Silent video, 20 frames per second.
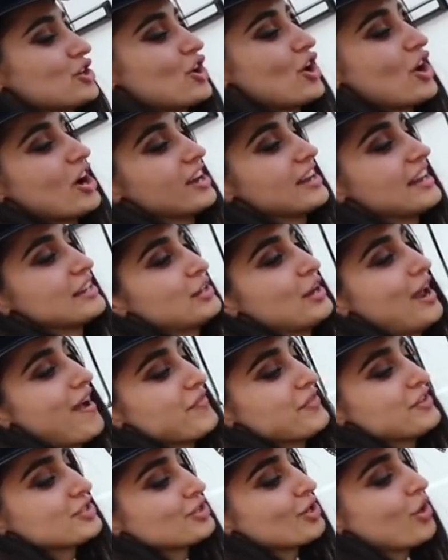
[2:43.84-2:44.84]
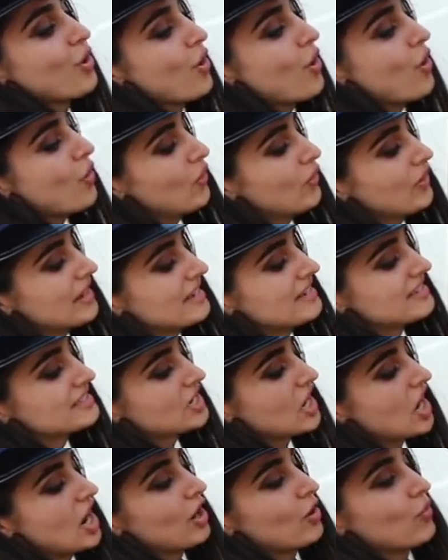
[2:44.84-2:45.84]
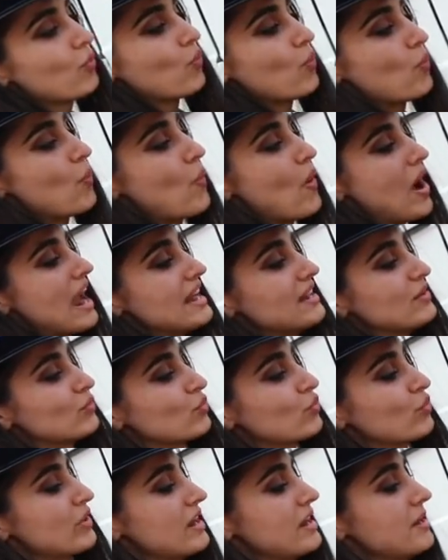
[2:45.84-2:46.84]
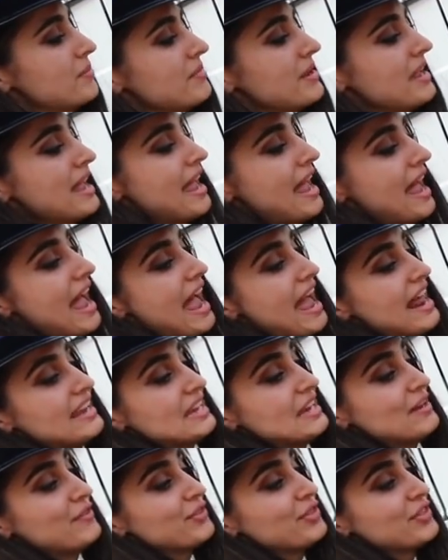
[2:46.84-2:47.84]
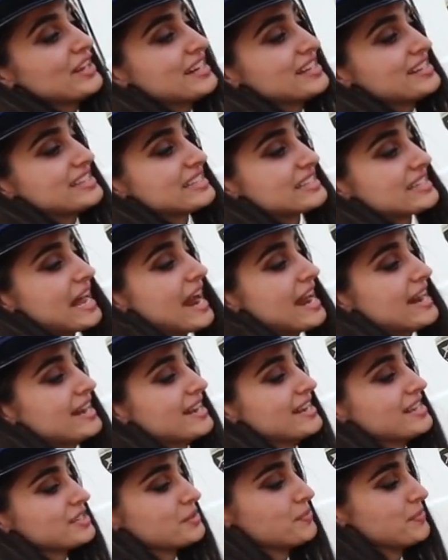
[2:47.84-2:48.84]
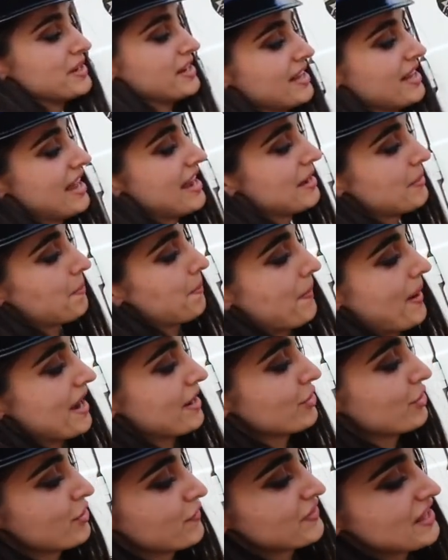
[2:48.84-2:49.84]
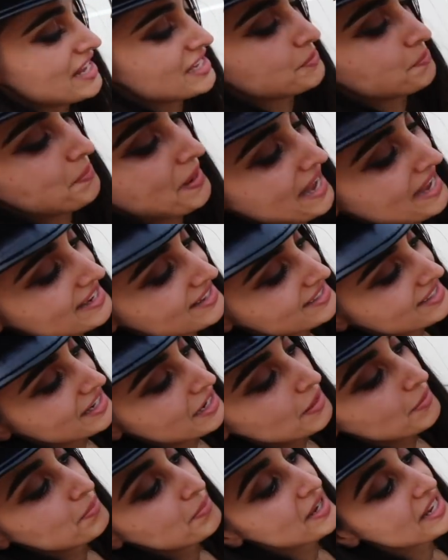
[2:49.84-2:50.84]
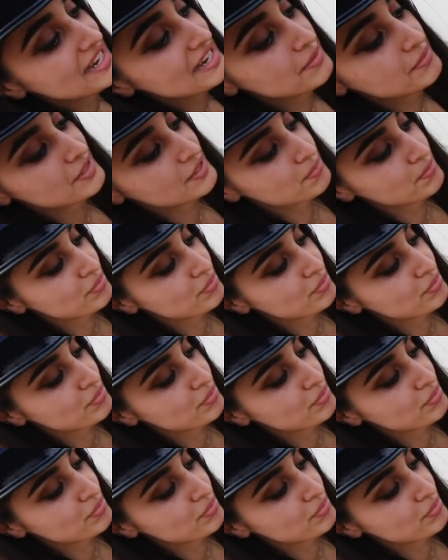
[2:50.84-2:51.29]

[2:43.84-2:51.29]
car. Like you have this whole entire white rim, and even the inside has been like, I don't know if that's painted, but it's